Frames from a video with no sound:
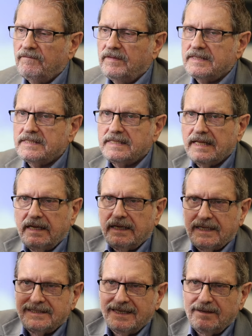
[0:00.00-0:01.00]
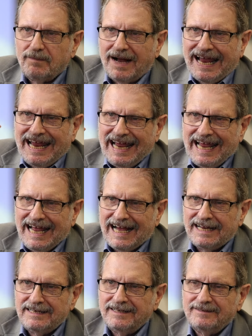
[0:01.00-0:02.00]
this thing that's in my
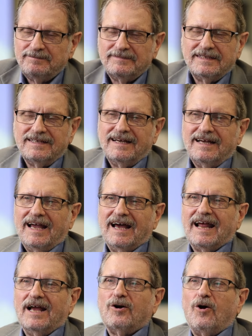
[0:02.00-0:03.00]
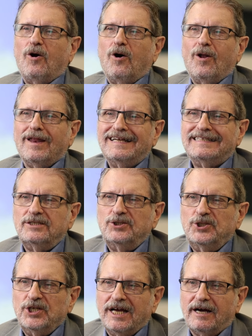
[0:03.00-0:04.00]
head. And I call it
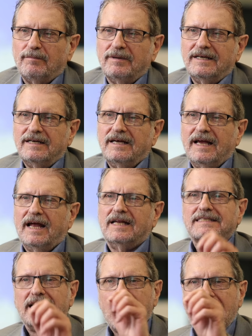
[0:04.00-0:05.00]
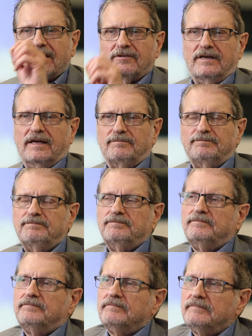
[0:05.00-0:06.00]
GEM, and it's an acronym,
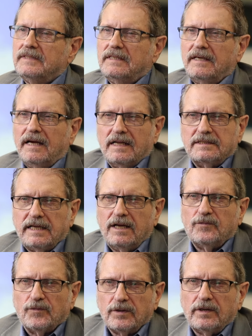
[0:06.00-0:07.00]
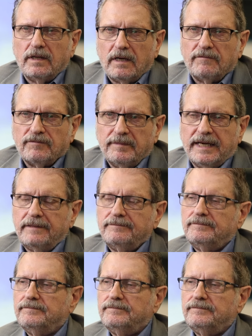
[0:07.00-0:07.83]
and it stands for Good Enough for Me.